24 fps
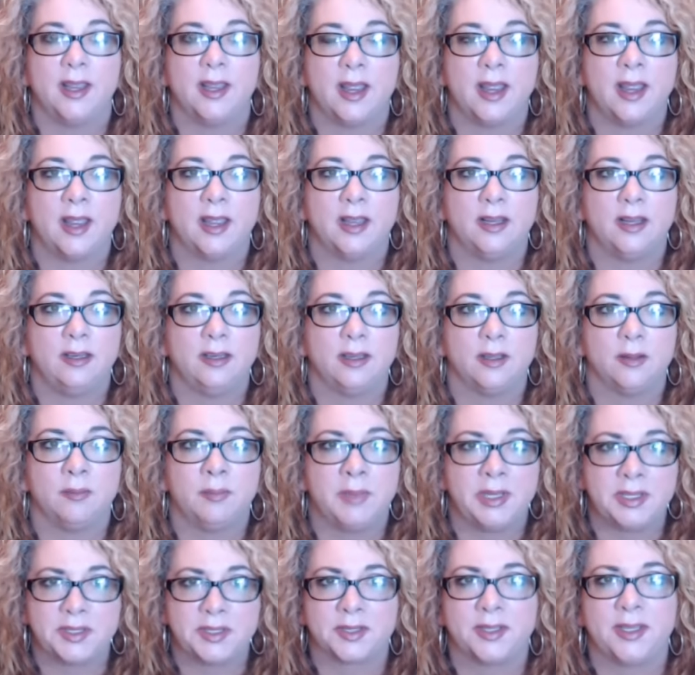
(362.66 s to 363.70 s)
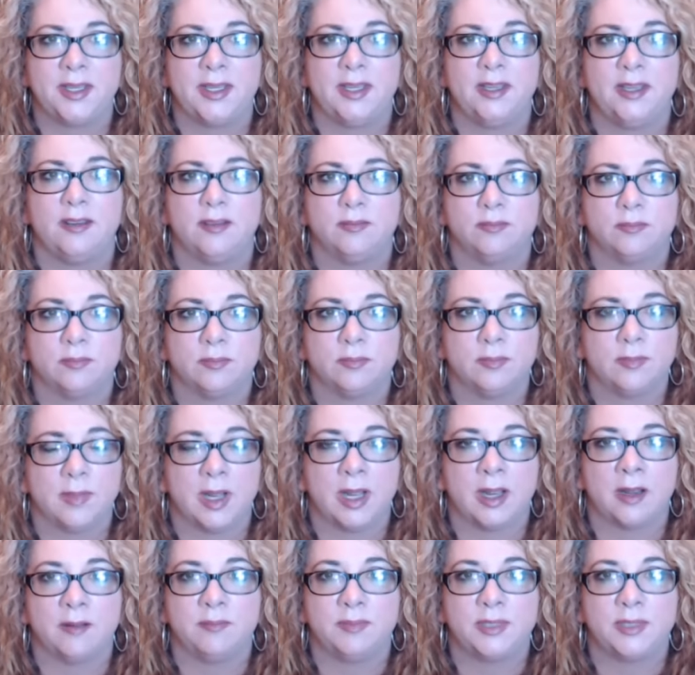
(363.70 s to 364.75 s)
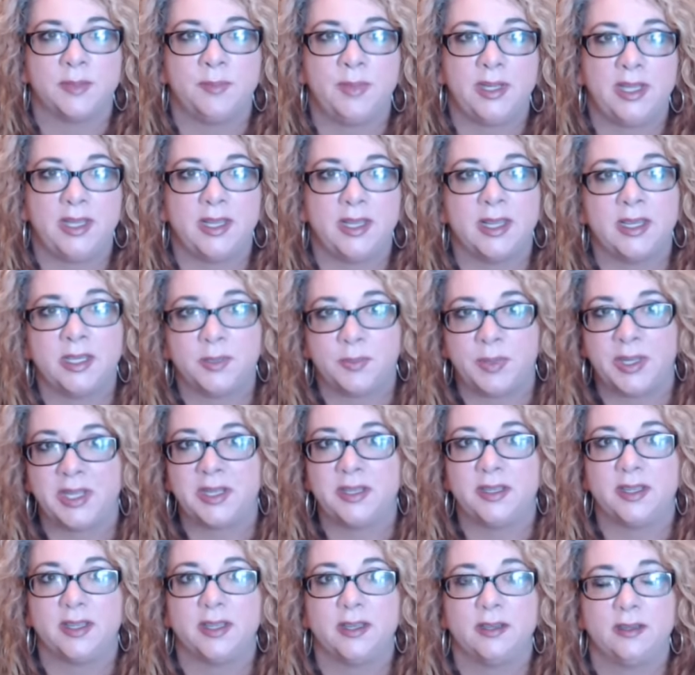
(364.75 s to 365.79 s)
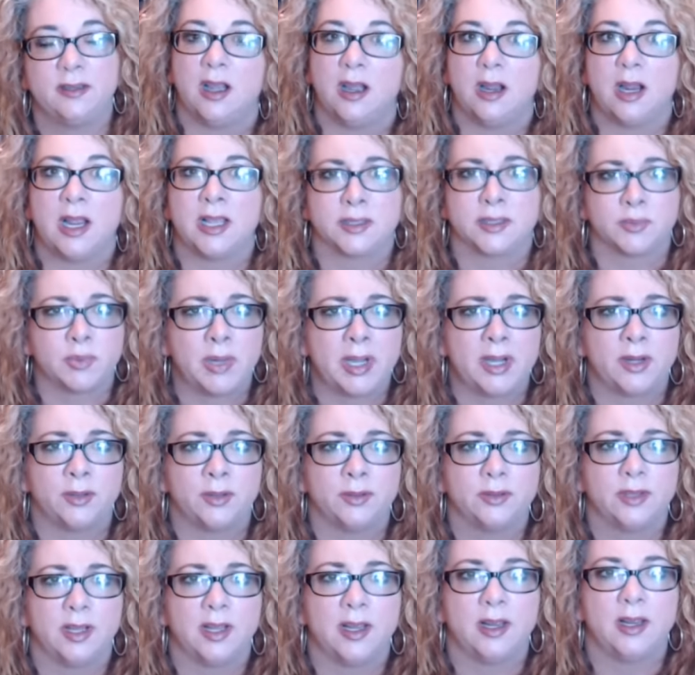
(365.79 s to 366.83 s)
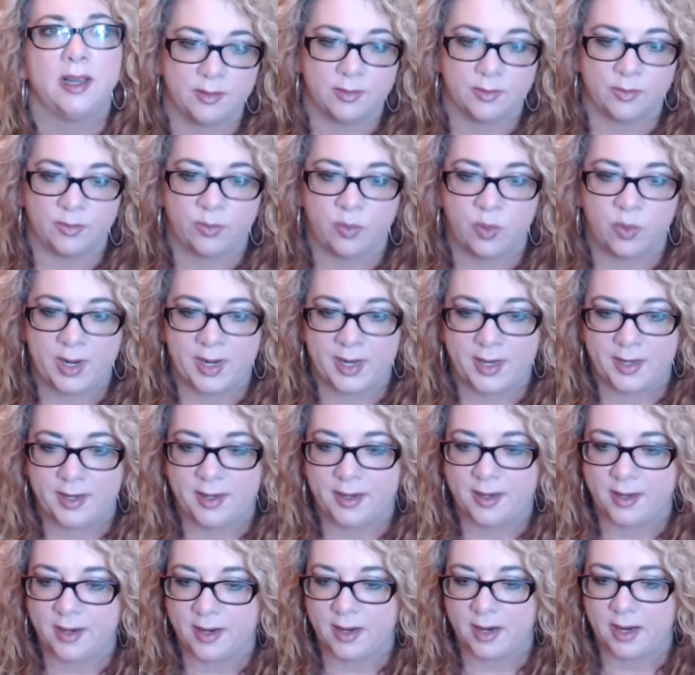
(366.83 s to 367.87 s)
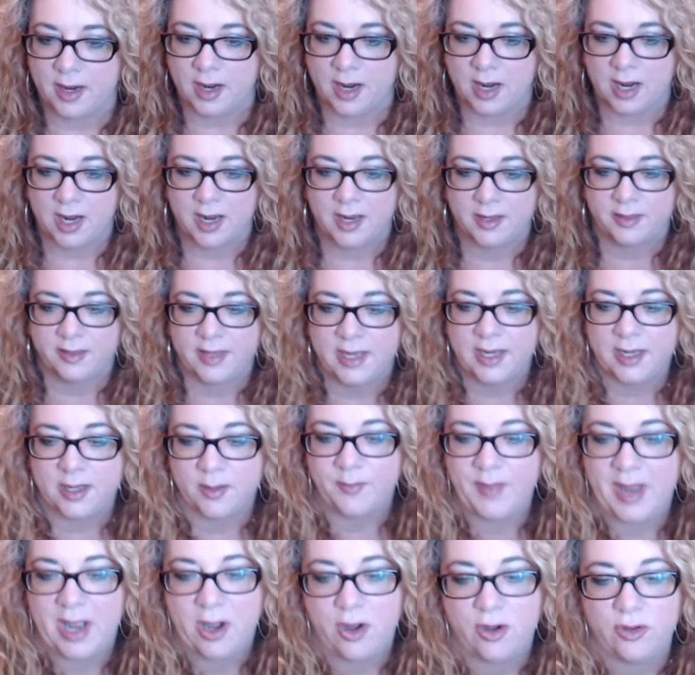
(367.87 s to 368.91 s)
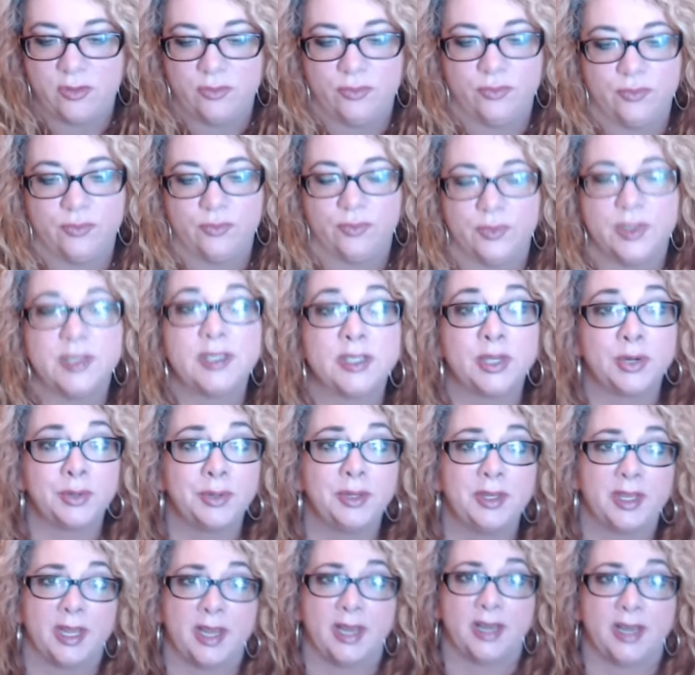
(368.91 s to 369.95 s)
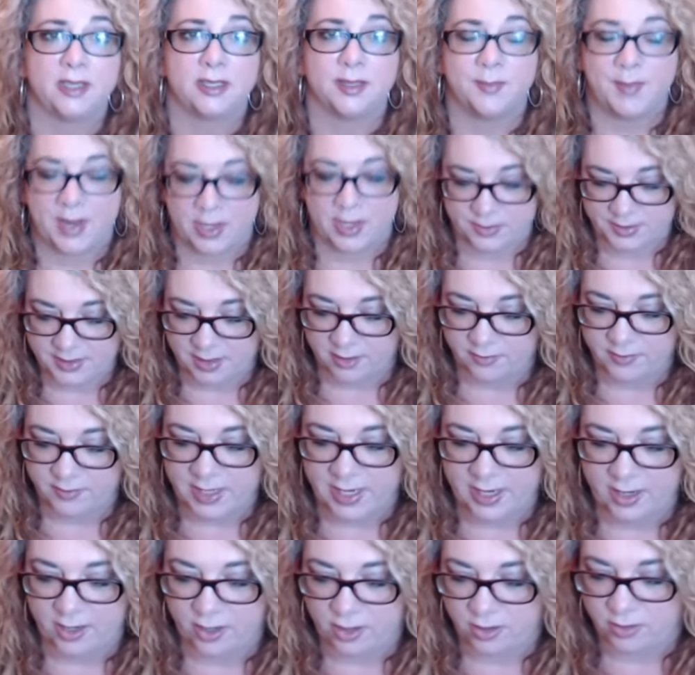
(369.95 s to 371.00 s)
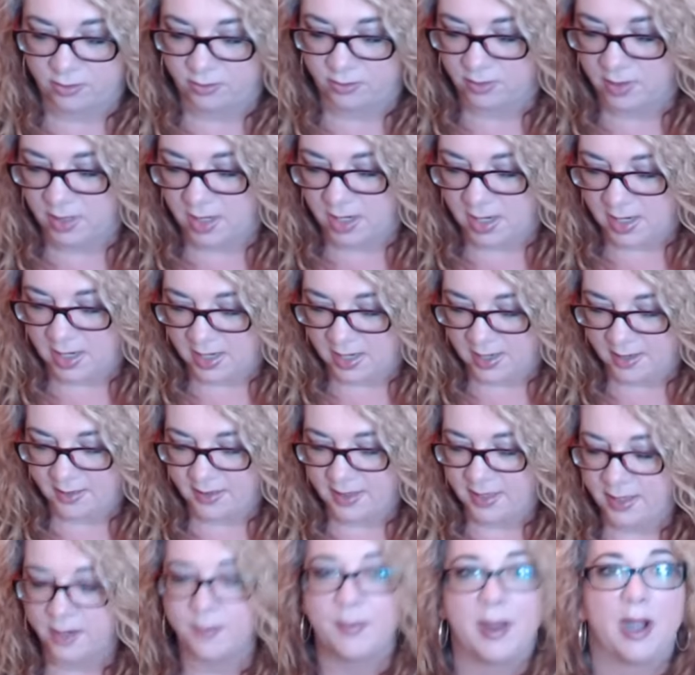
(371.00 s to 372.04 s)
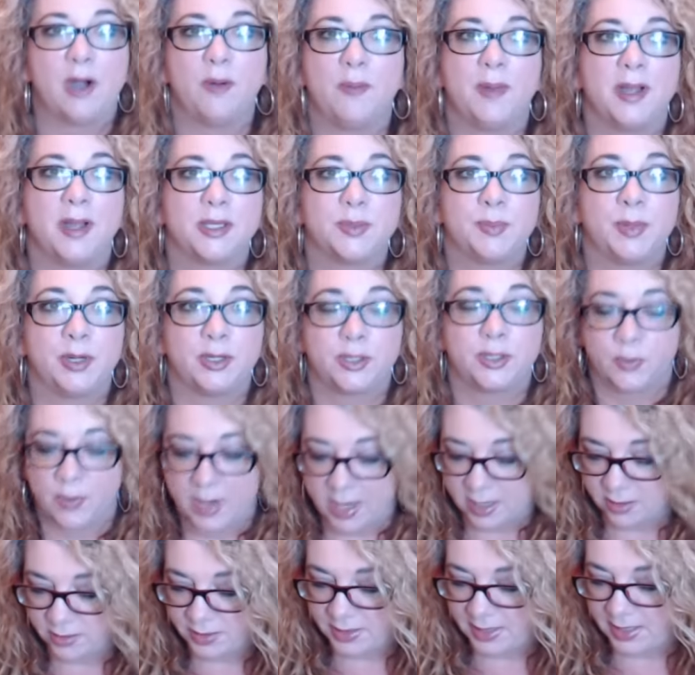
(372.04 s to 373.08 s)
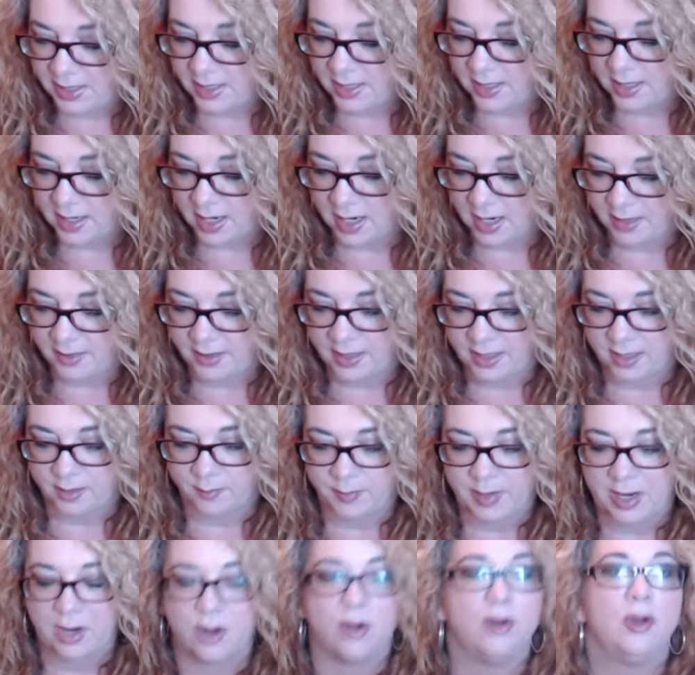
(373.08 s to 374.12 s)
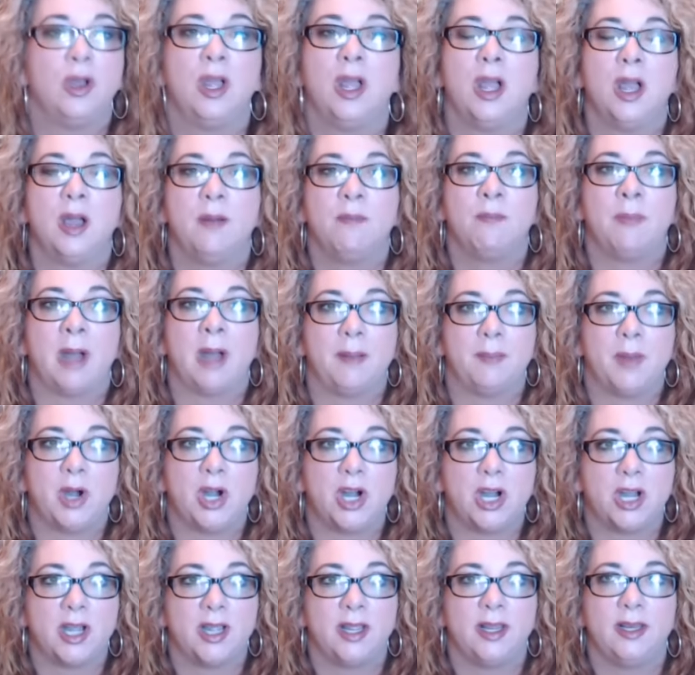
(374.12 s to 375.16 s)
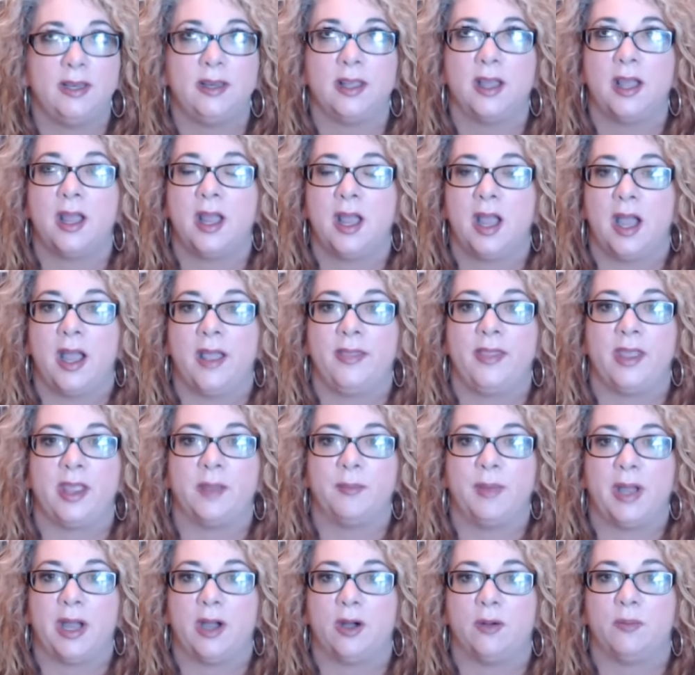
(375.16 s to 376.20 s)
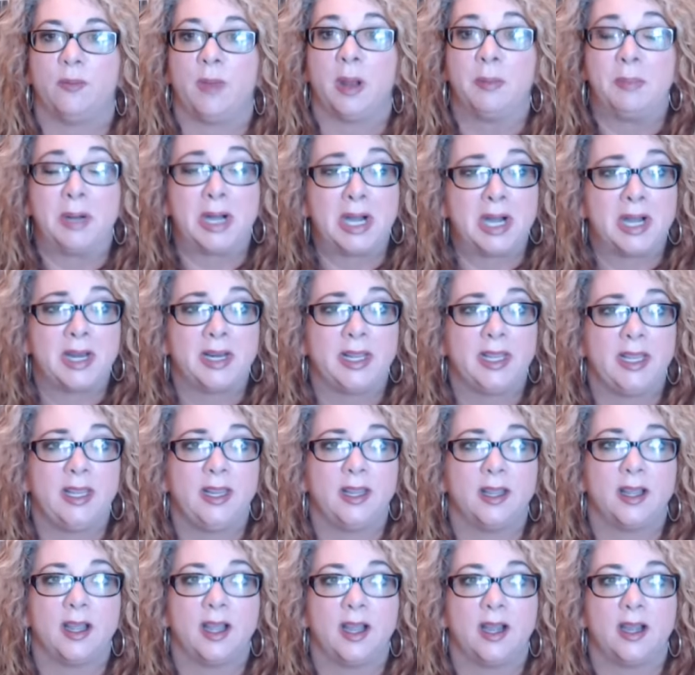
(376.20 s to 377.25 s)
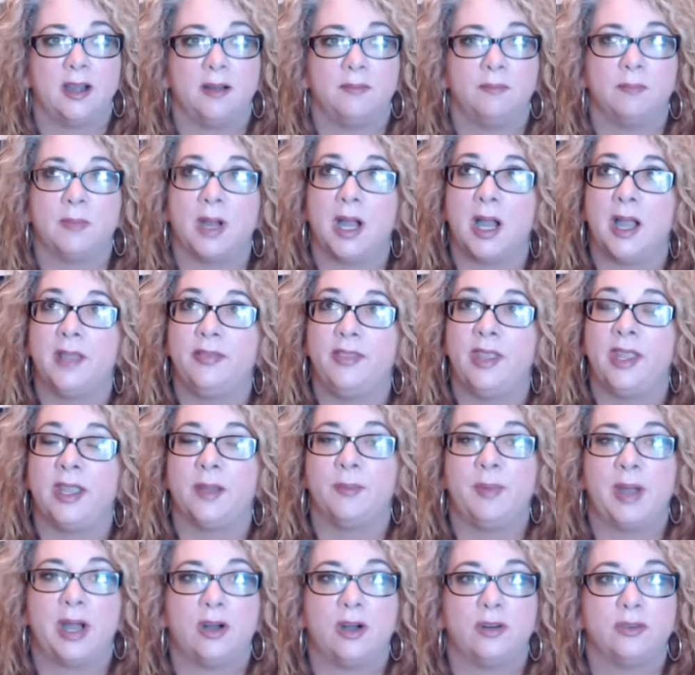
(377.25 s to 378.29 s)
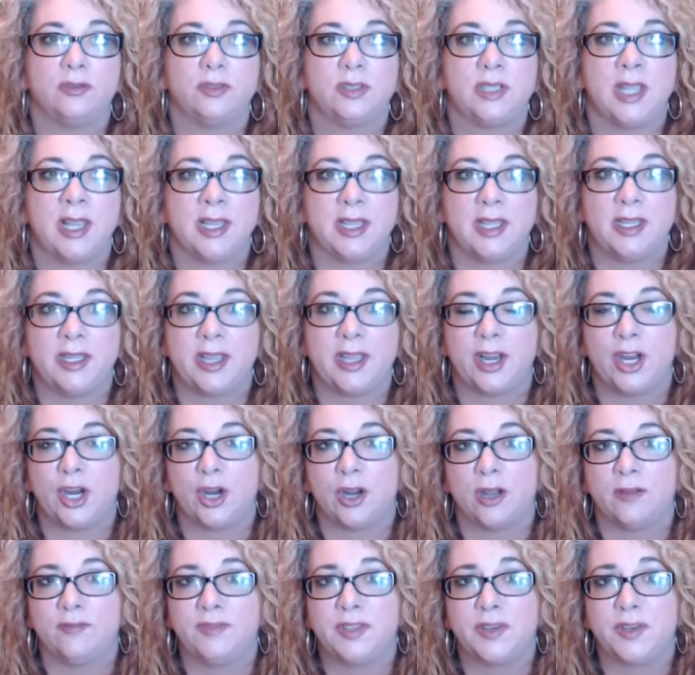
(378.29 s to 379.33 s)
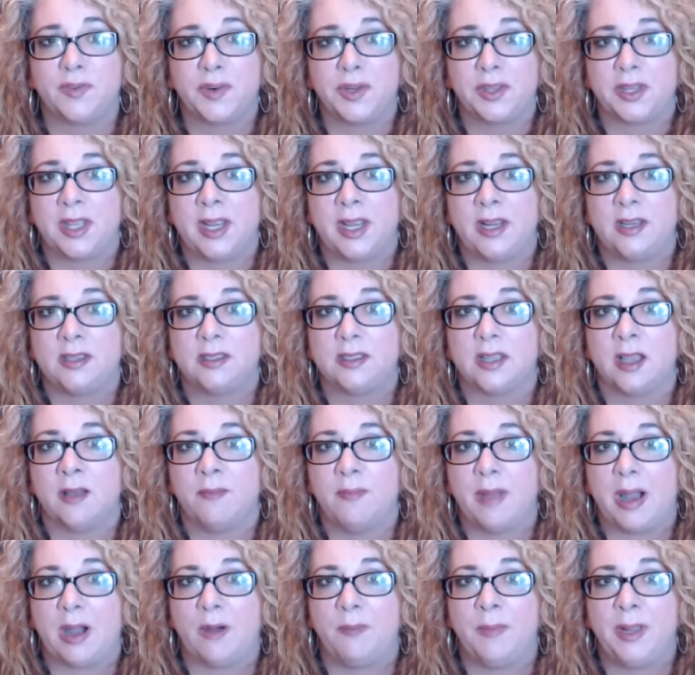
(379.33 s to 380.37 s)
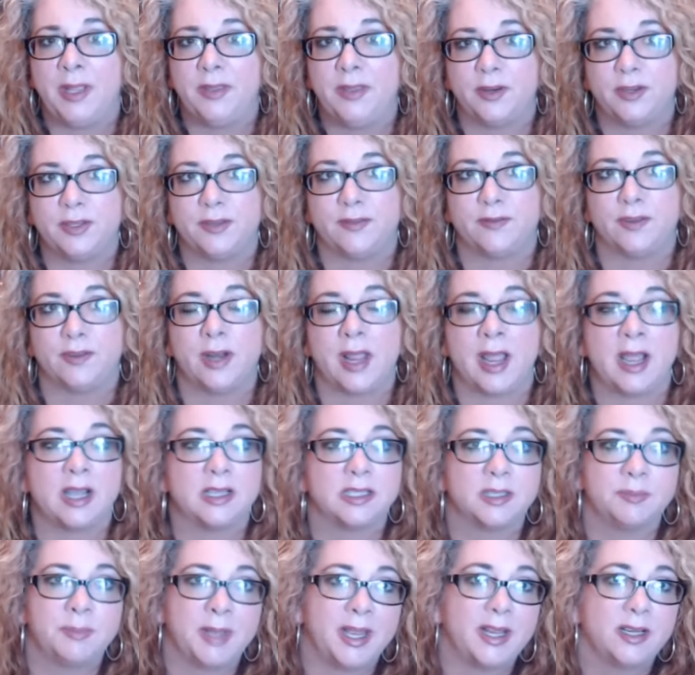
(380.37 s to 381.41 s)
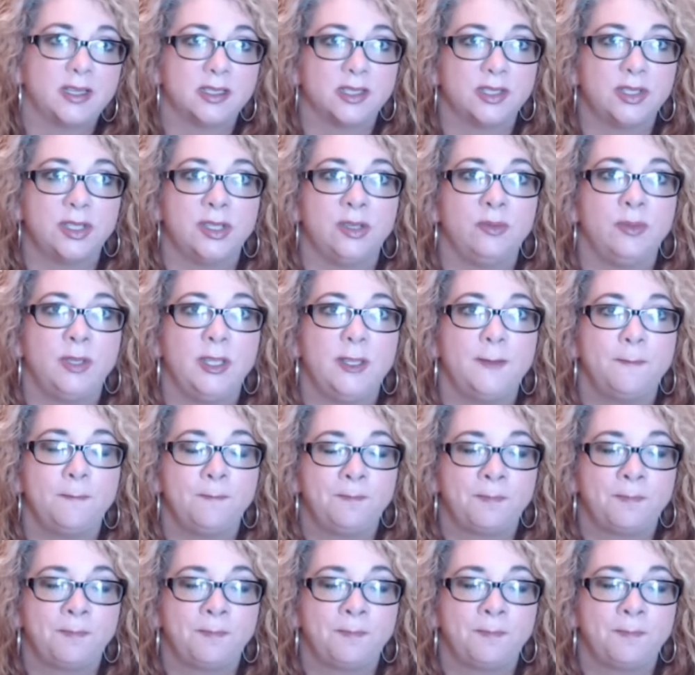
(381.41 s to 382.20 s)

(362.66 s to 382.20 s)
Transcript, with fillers: and mentally um, to be independent as well when I think about certain things about self care, I think about my spirituality, I think about my mind, I think about my body, um, I think about taking care of different things about me. There are different aspects to me.